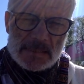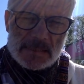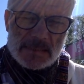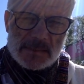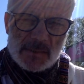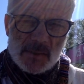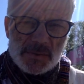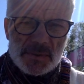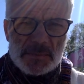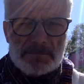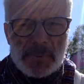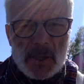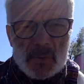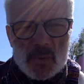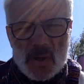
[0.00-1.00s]
It is not the
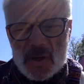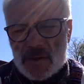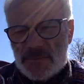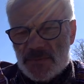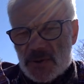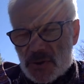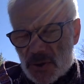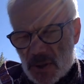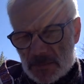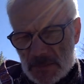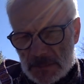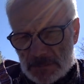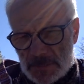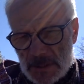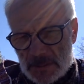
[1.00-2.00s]
power of the
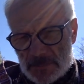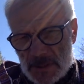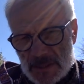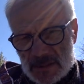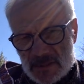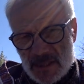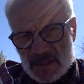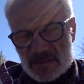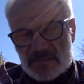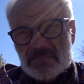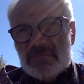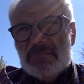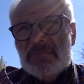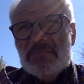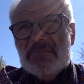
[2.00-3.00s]
German people. And
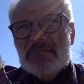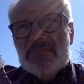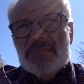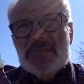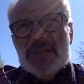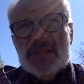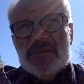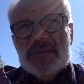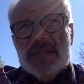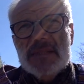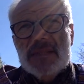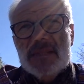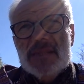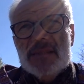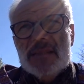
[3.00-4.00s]
this
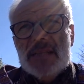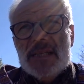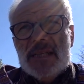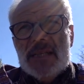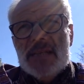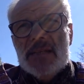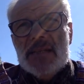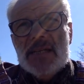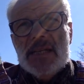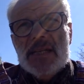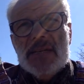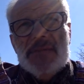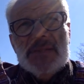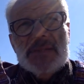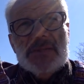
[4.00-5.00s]
is,
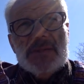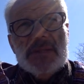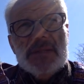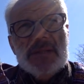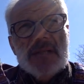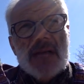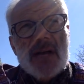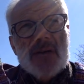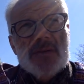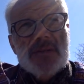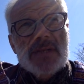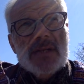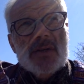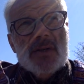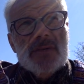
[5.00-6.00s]
if it's written down
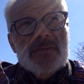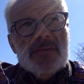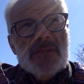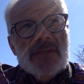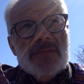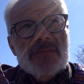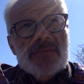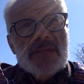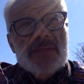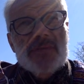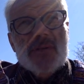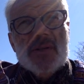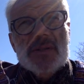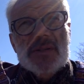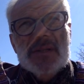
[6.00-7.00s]
there, or if
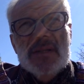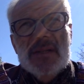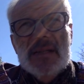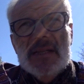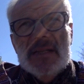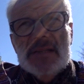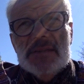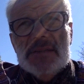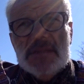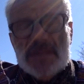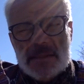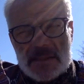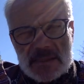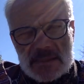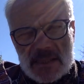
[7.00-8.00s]
not, this
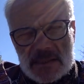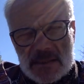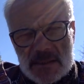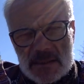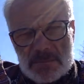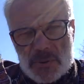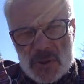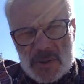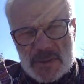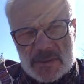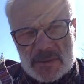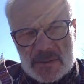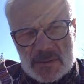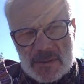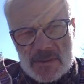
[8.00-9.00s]
is exactly the point.